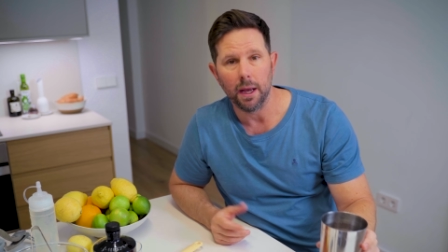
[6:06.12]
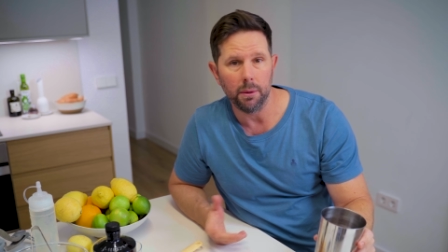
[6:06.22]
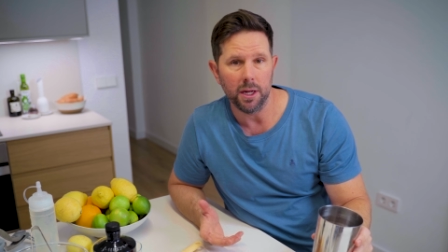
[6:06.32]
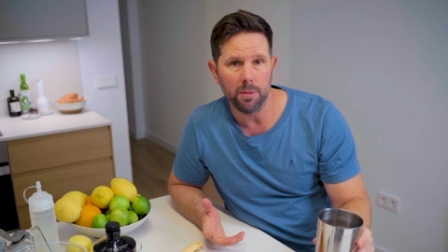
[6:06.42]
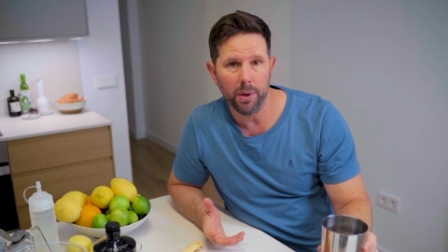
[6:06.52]
Now
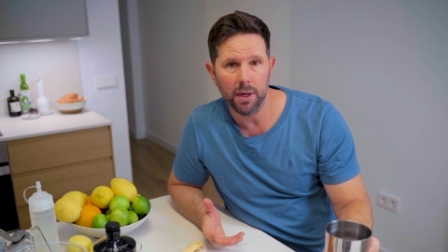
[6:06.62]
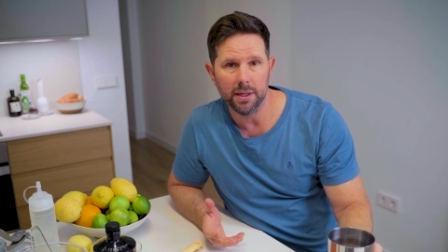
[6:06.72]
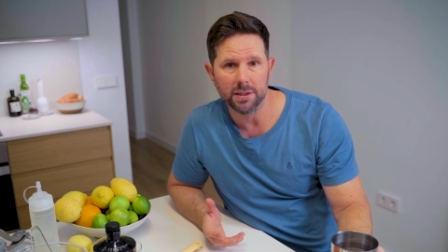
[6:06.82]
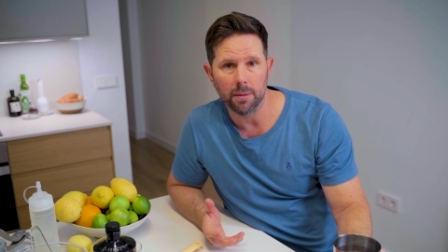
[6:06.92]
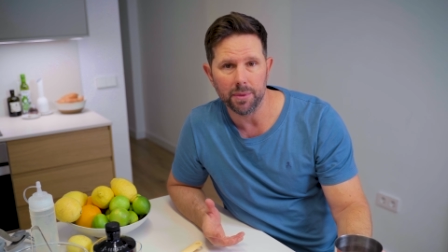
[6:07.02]
we need to put it
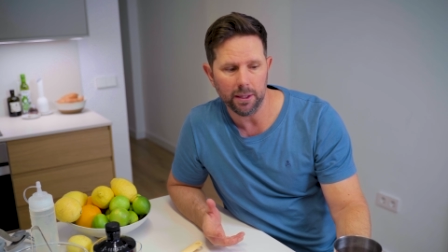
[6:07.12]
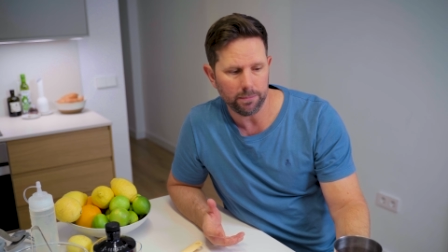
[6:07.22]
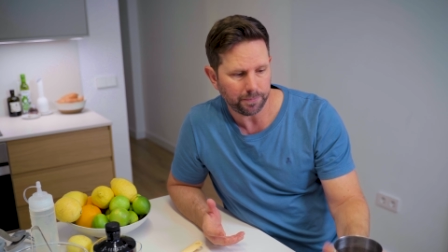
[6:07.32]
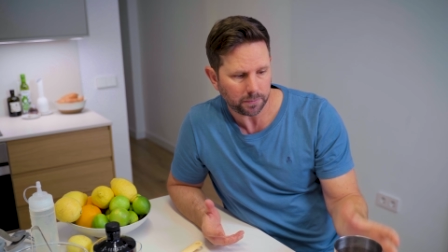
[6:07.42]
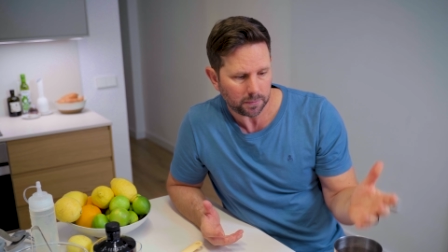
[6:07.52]
in
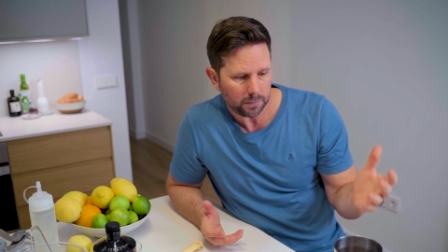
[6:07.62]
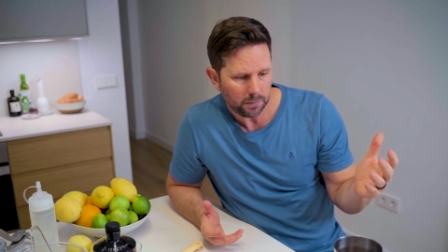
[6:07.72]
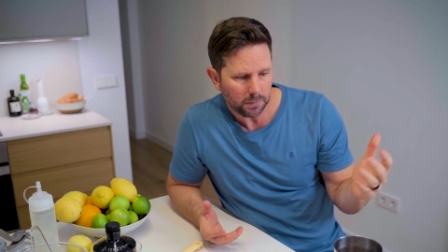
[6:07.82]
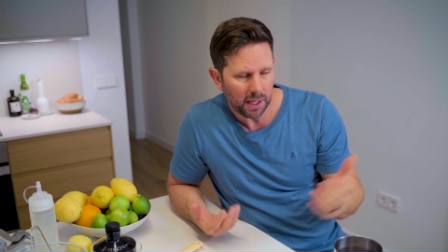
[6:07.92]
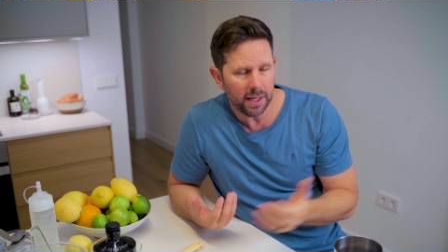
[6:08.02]
something,
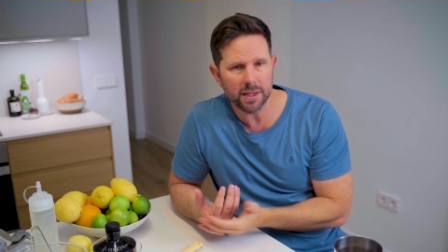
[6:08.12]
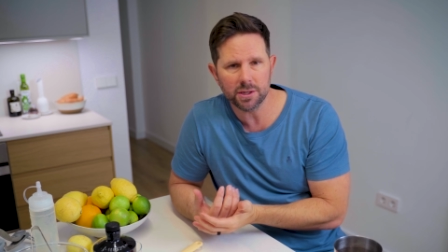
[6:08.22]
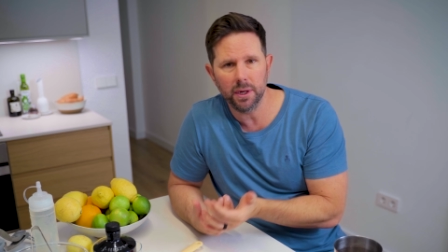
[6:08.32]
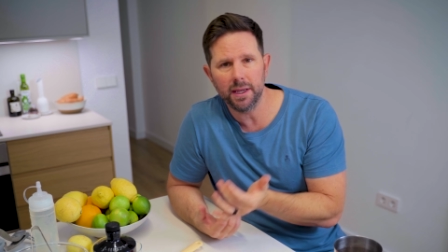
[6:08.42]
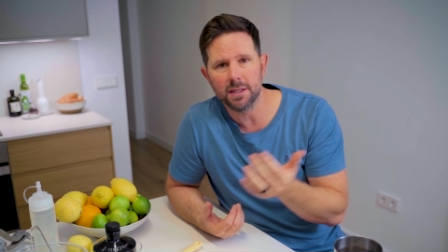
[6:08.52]
and
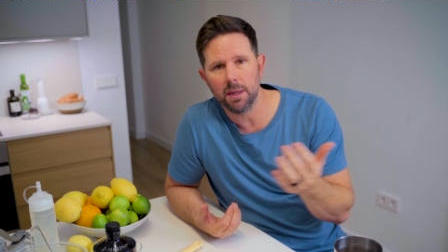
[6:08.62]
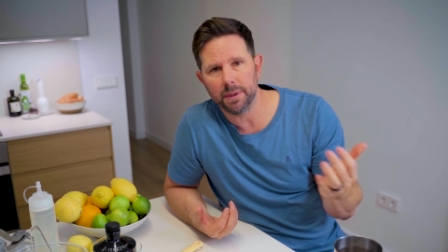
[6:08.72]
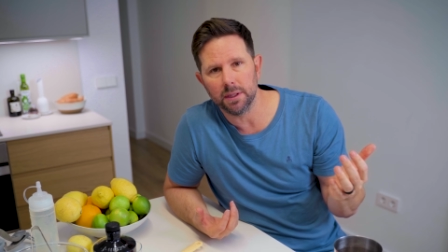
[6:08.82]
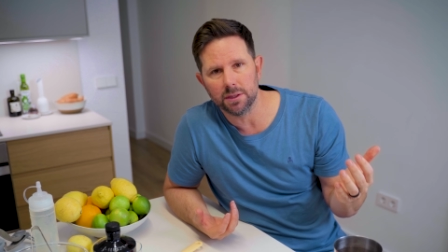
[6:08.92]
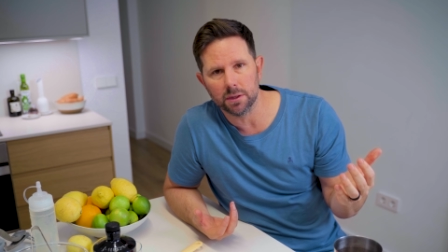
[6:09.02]
this drink is
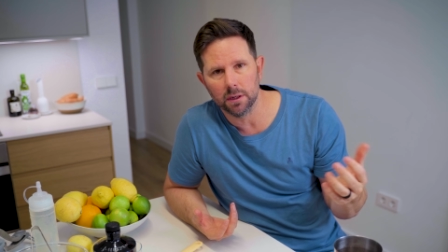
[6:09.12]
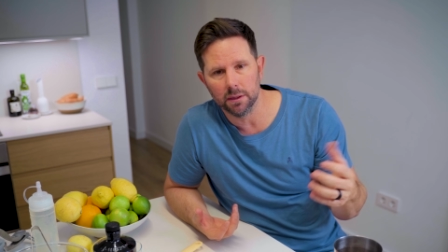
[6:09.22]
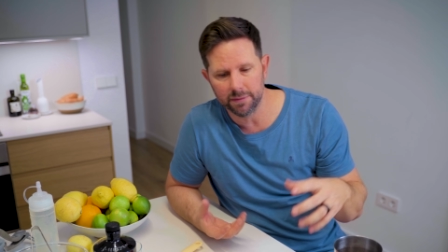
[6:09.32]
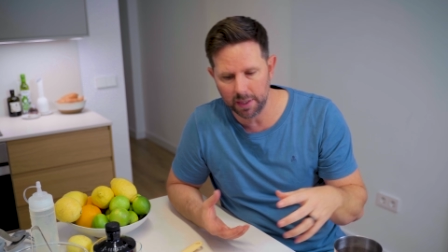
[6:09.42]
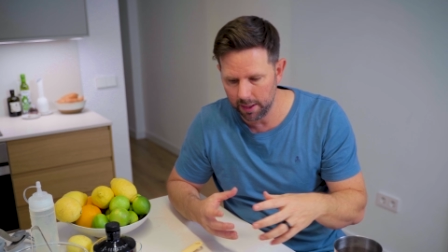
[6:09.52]
typically
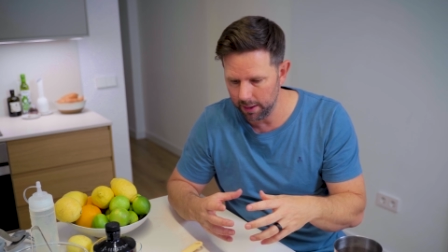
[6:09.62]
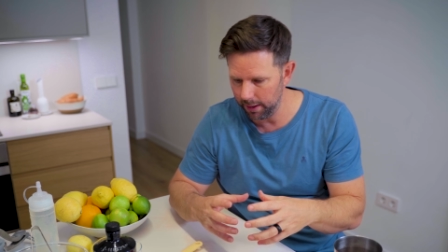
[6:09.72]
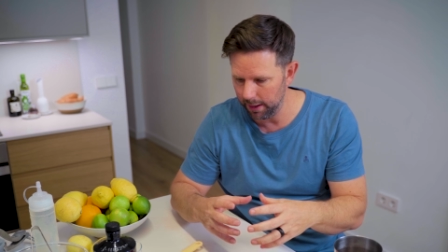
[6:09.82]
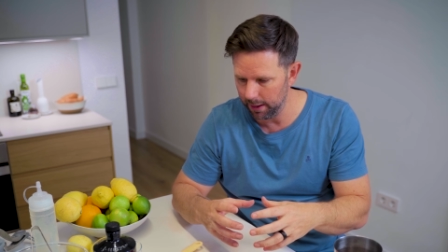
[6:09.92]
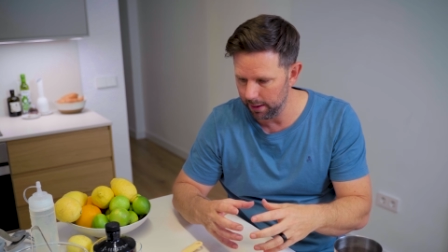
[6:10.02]
served
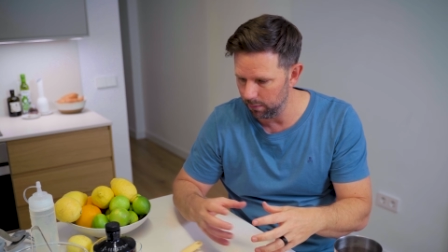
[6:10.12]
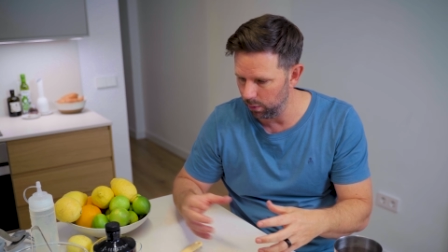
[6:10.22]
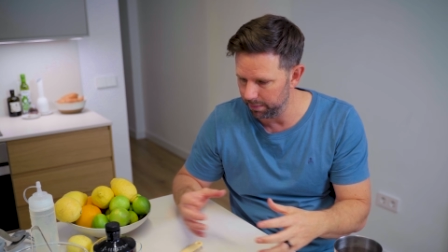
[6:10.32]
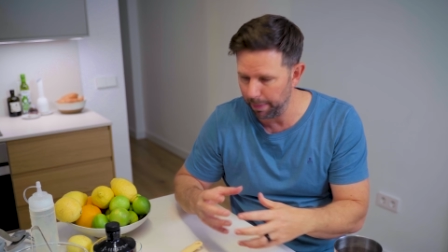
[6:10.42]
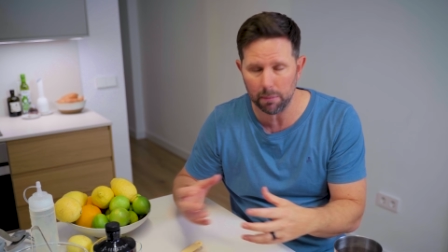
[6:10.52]

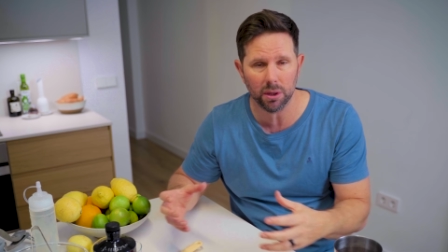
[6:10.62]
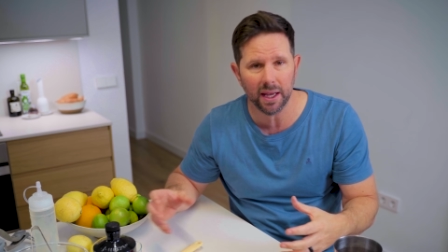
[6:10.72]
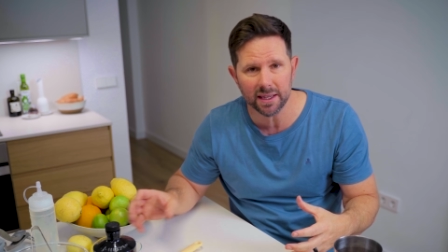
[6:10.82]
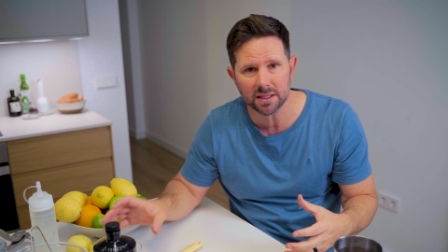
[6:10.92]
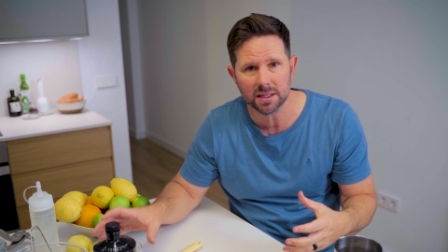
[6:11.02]
with pebble
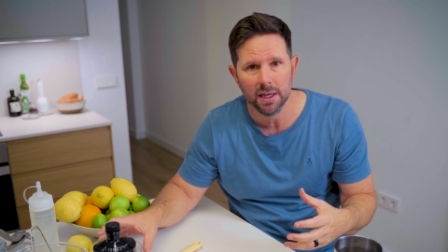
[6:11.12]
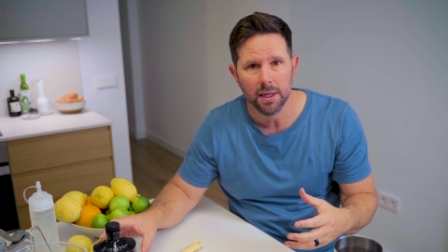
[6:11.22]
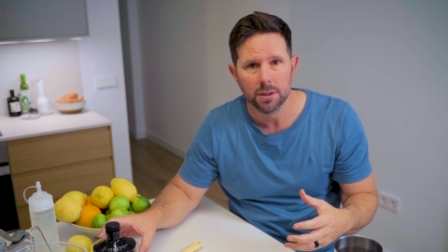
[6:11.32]
ice.